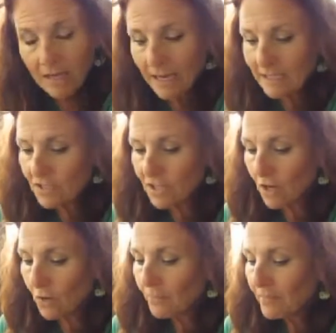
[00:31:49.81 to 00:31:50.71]
And
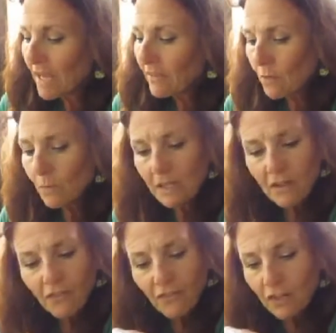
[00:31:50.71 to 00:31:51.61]
so they're one of
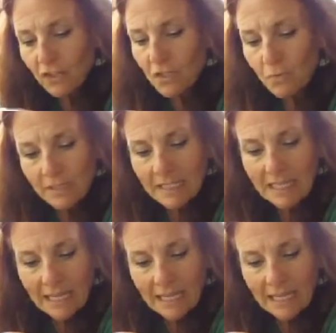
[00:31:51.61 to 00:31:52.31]
the first ones